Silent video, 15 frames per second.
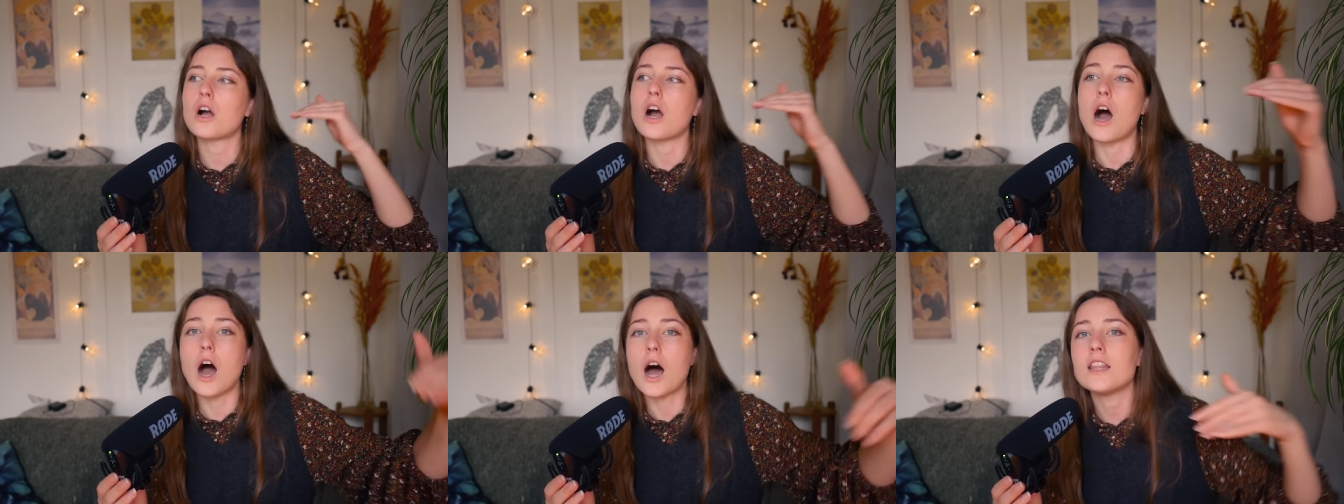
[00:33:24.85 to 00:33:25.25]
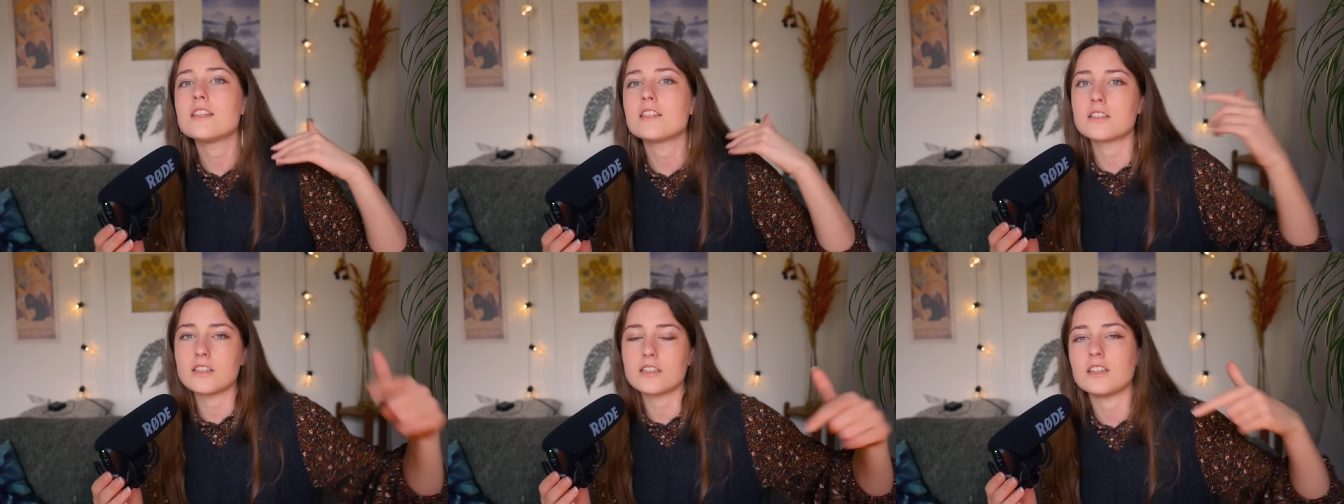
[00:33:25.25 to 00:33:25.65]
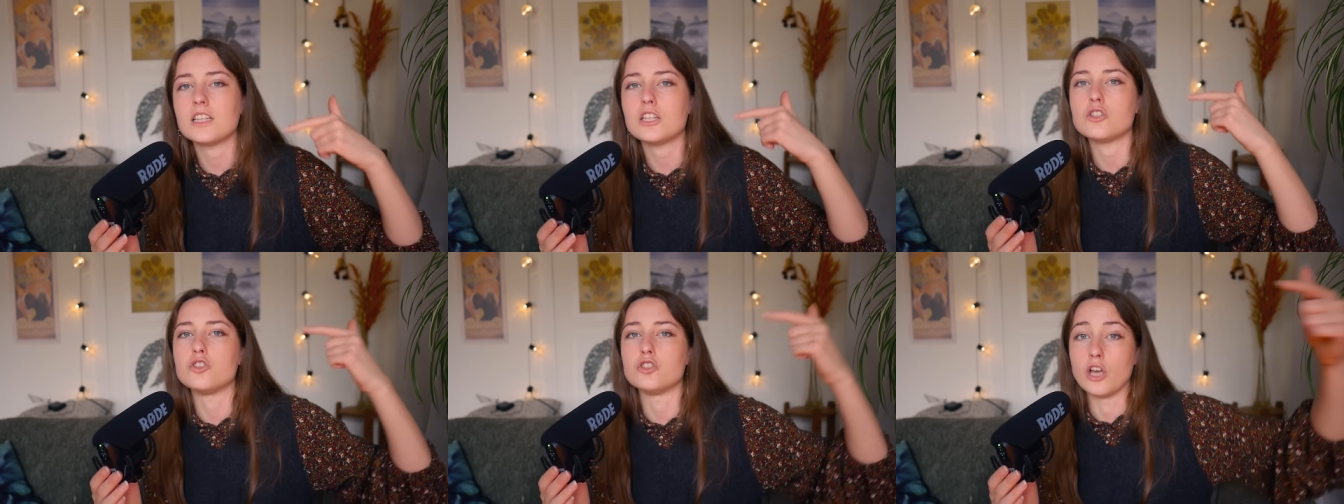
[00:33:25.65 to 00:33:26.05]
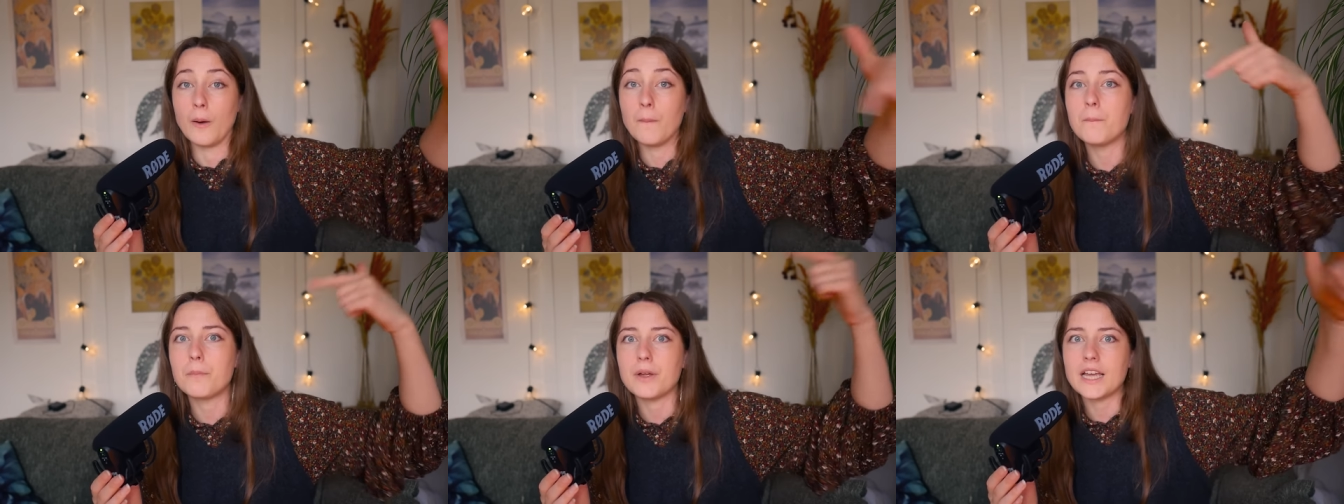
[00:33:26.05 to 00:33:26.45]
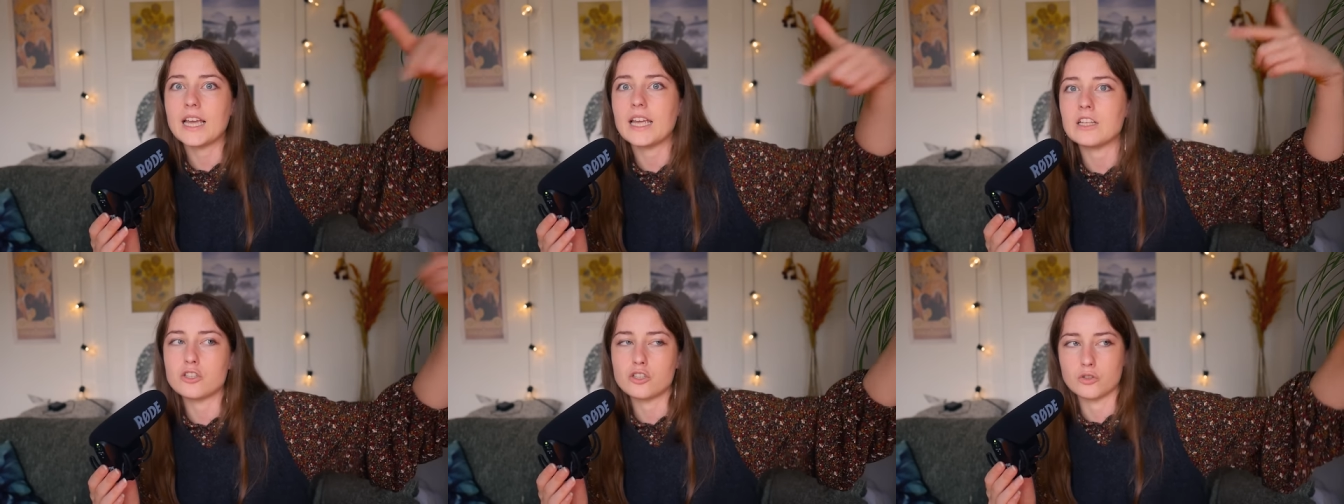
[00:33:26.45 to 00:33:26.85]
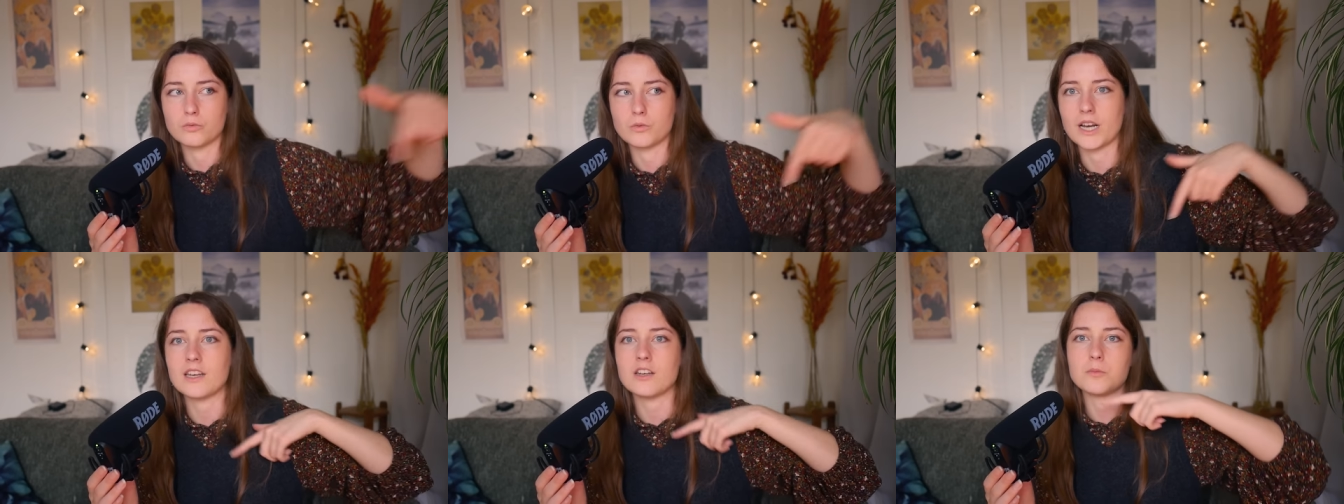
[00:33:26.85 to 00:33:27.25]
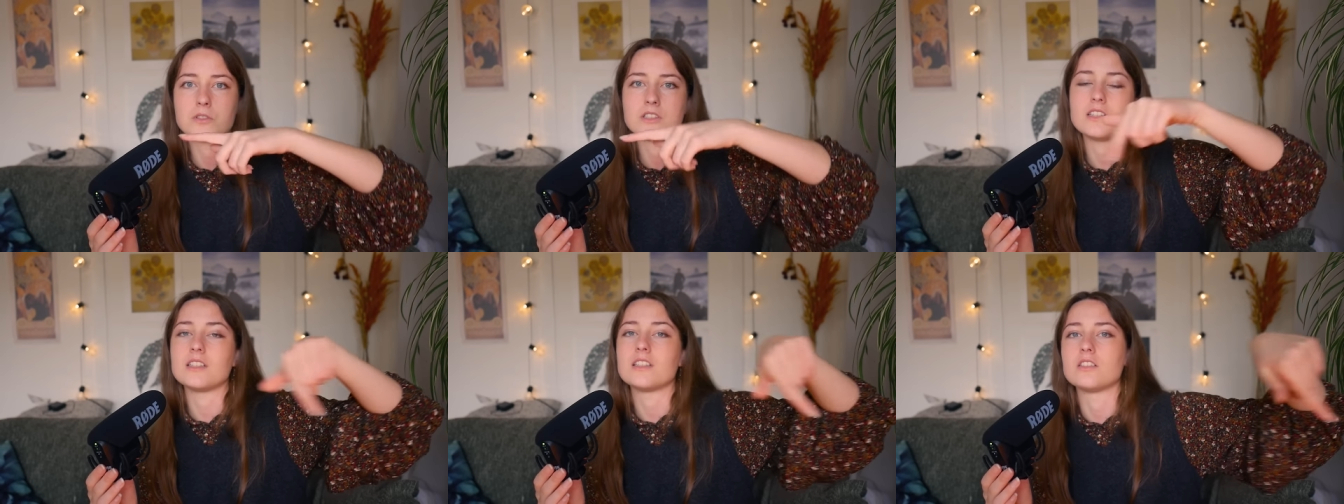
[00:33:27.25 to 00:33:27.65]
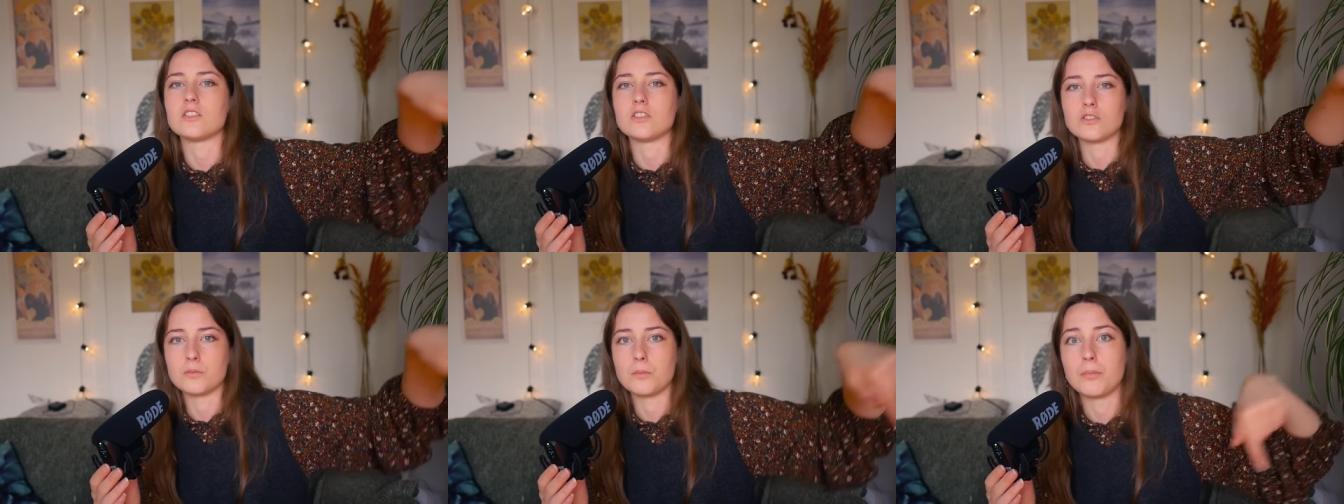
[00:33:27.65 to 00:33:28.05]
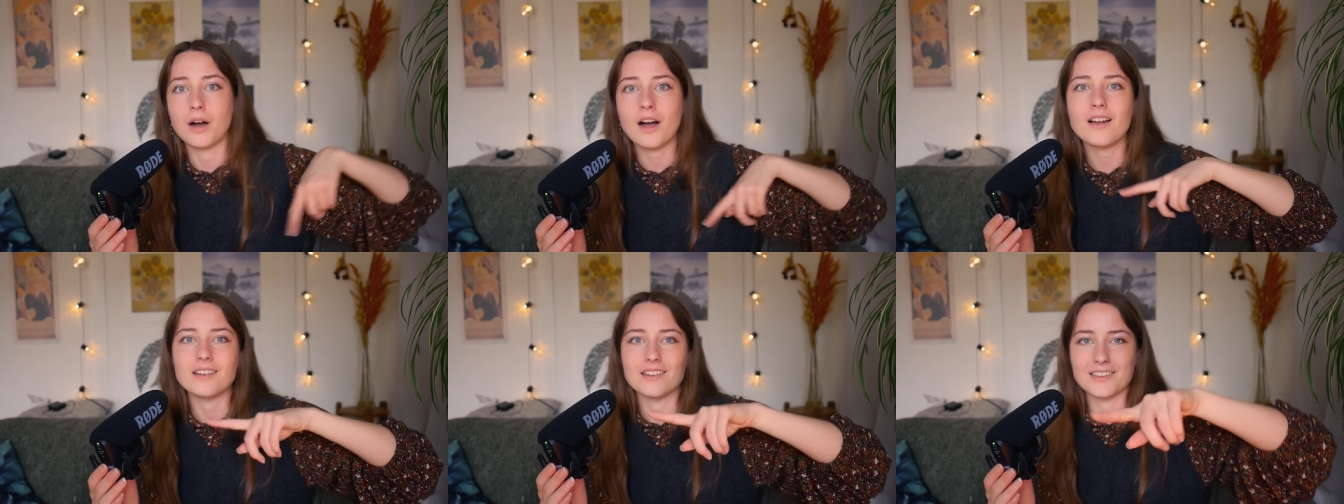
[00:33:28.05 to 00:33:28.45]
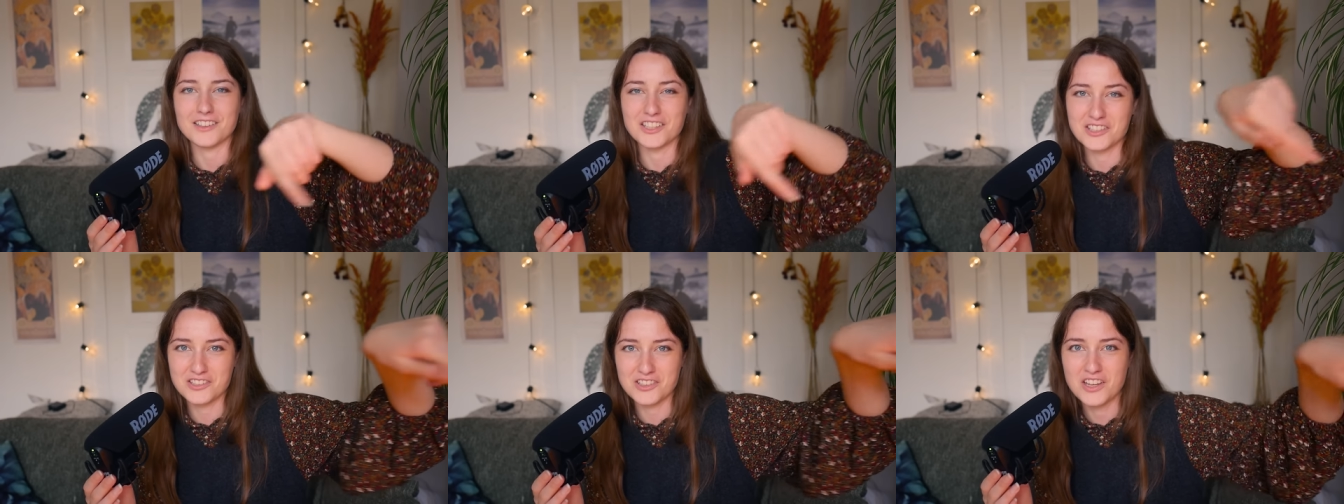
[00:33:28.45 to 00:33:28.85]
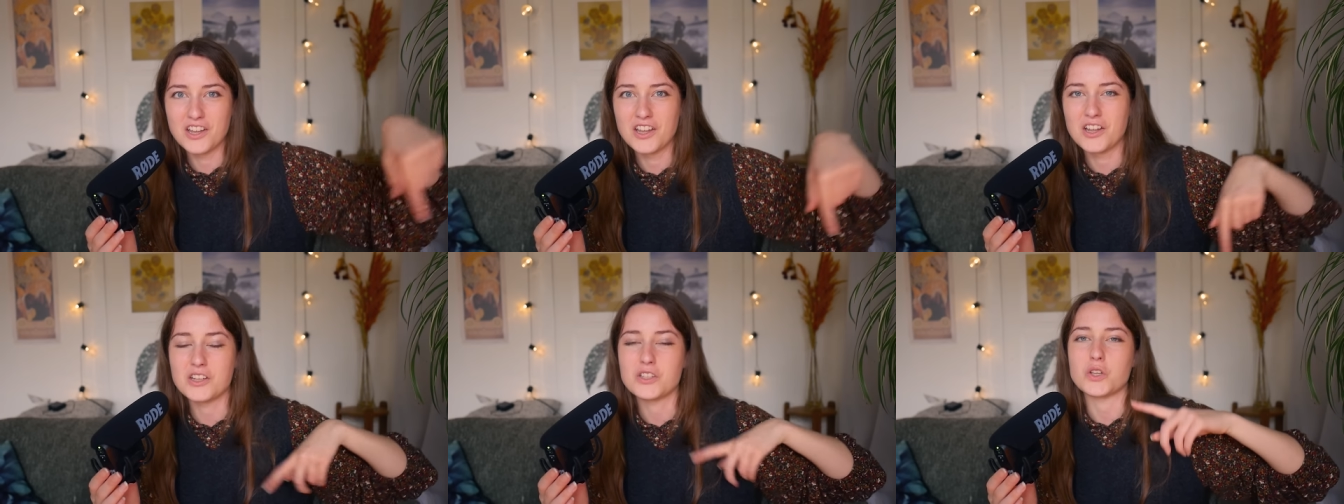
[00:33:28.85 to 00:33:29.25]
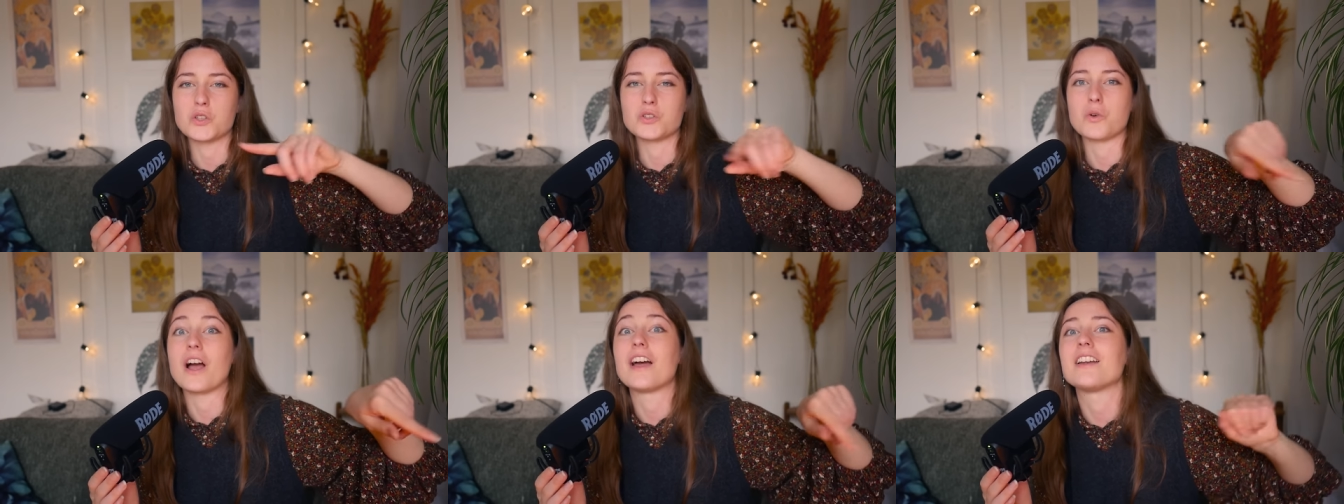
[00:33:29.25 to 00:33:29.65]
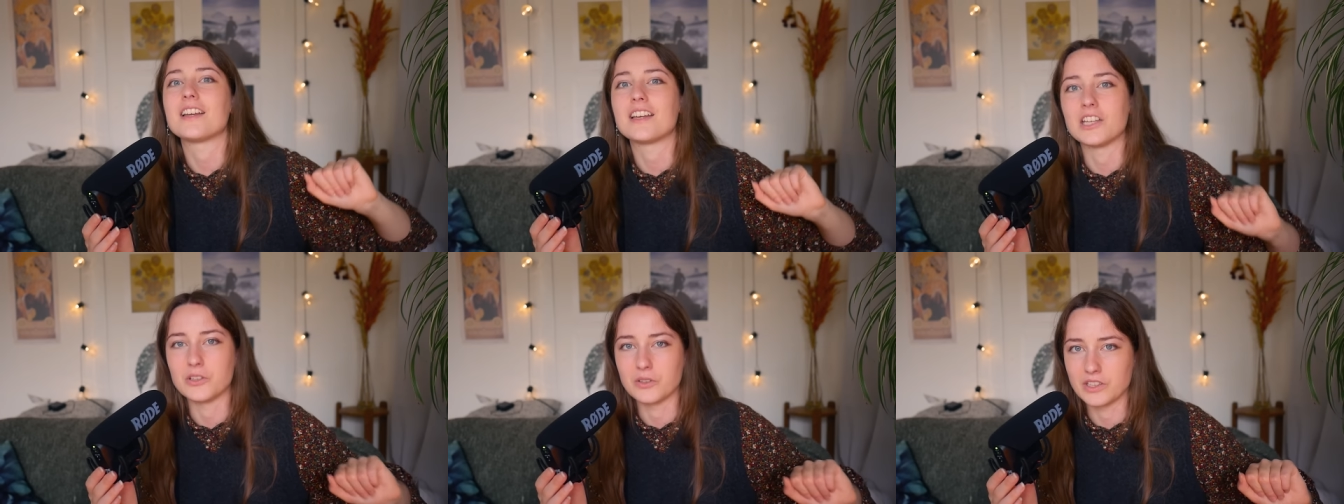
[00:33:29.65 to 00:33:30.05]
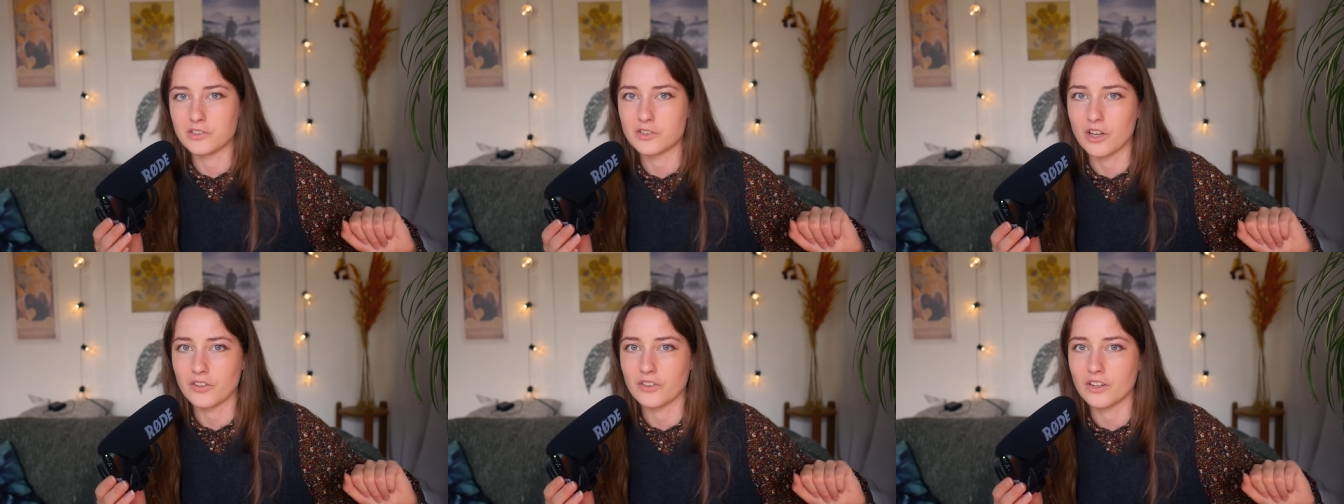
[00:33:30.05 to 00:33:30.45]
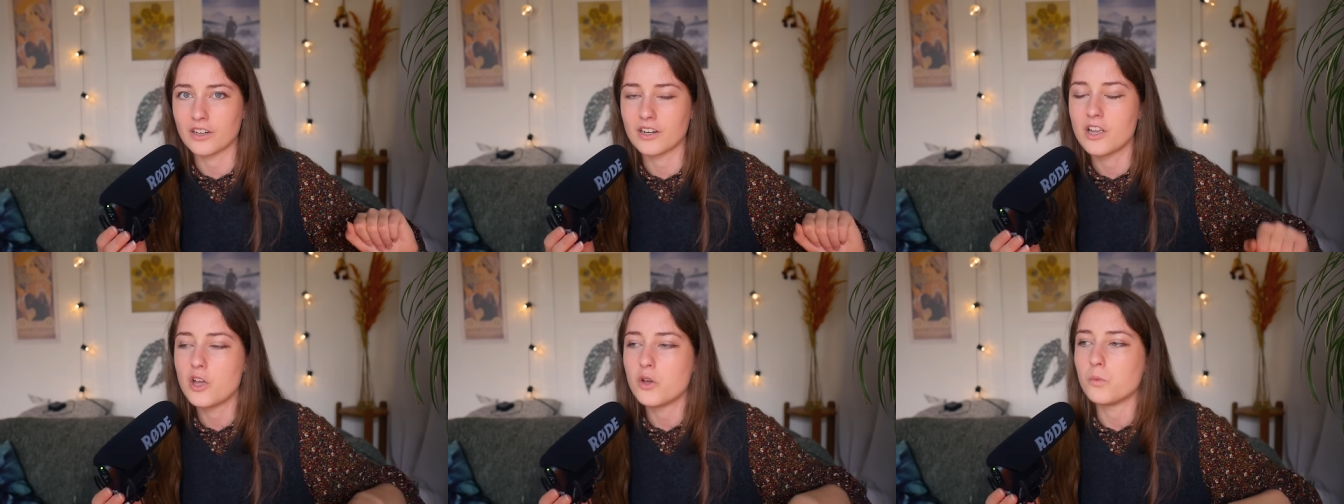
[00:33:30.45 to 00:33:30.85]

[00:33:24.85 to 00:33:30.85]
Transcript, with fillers: constantly jumping into random citizens' bodies to try to kill each other,